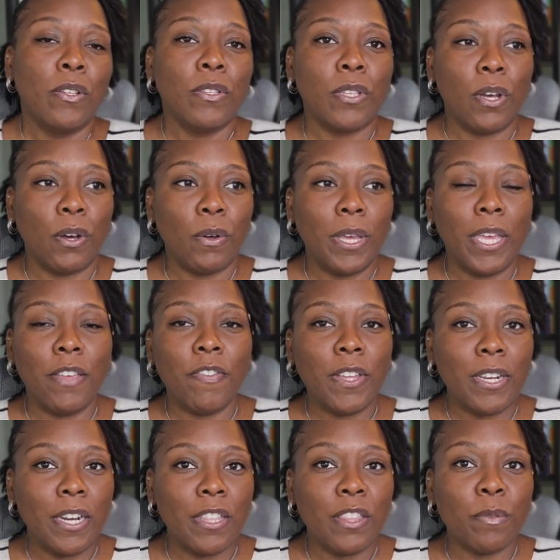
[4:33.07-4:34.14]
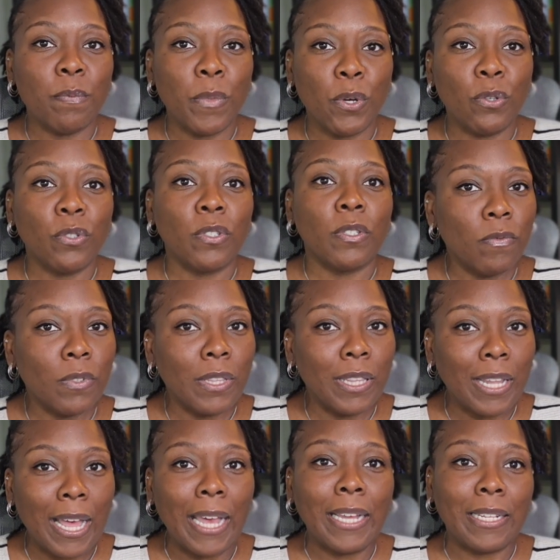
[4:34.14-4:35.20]
So even in the most
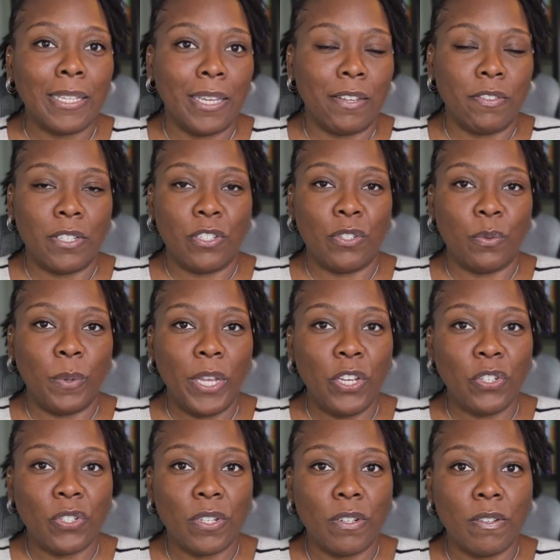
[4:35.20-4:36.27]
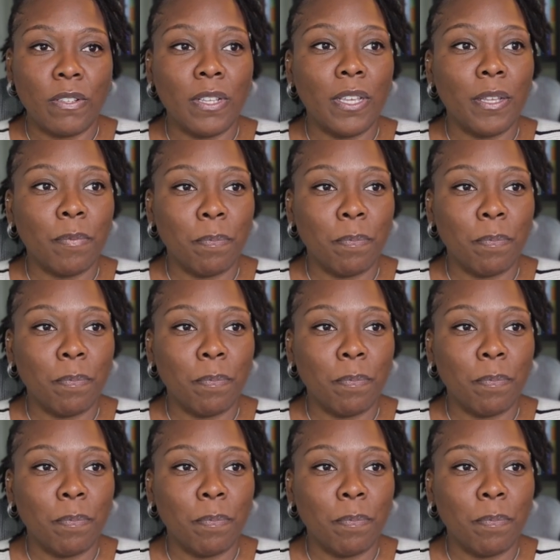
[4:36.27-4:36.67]
likely of situations,